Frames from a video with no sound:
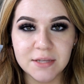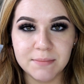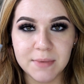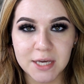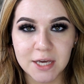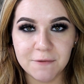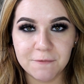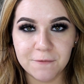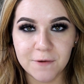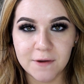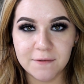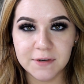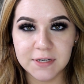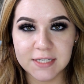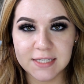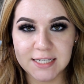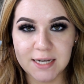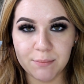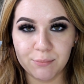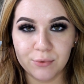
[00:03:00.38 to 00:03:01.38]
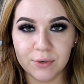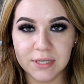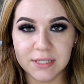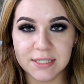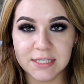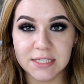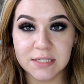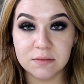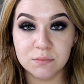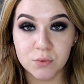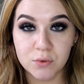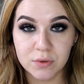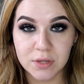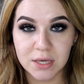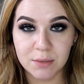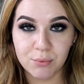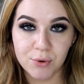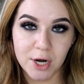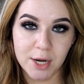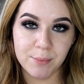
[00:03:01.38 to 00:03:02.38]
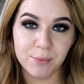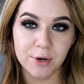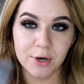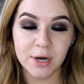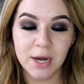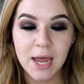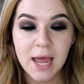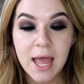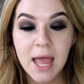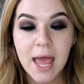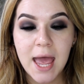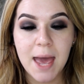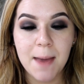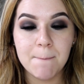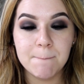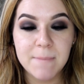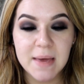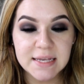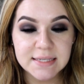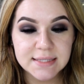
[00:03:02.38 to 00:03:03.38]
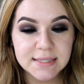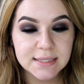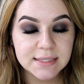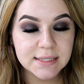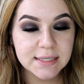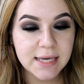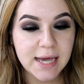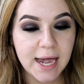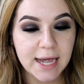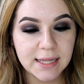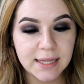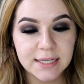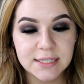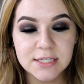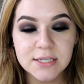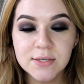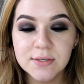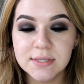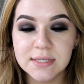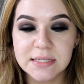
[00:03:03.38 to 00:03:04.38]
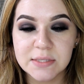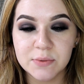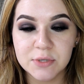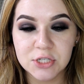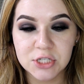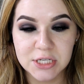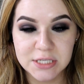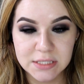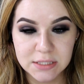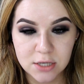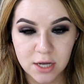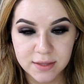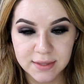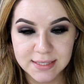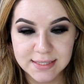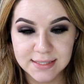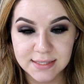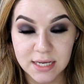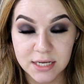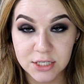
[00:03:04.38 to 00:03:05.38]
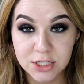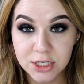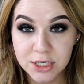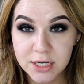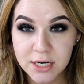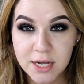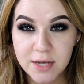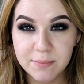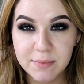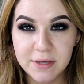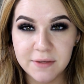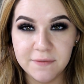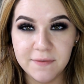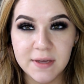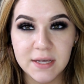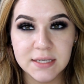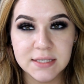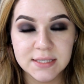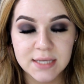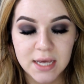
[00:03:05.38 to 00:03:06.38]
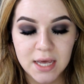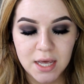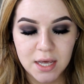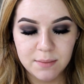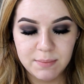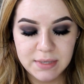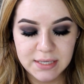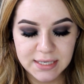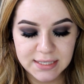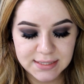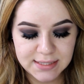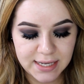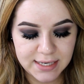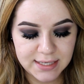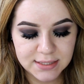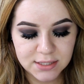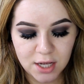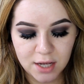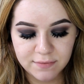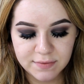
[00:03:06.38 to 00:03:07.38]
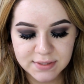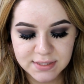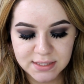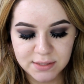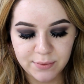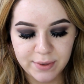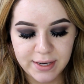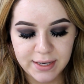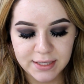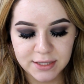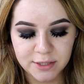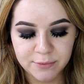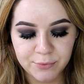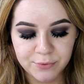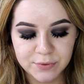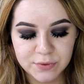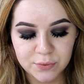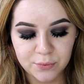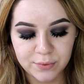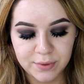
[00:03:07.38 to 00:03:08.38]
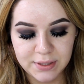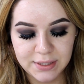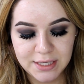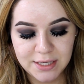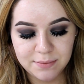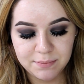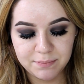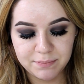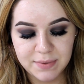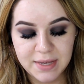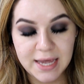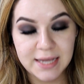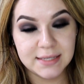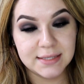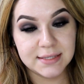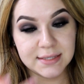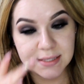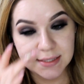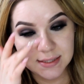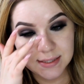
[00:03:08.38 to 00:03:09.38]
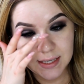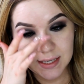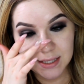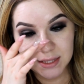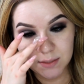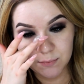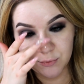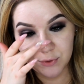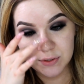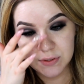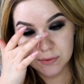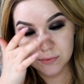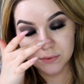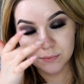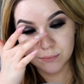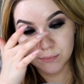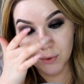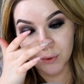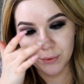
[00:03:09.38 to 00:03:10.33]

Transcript: the Makeup Forever Step 1 Smoothing Primer. And basically I like to use this one just on the center of my face because that is obviously where I get the most oily, and since I get the most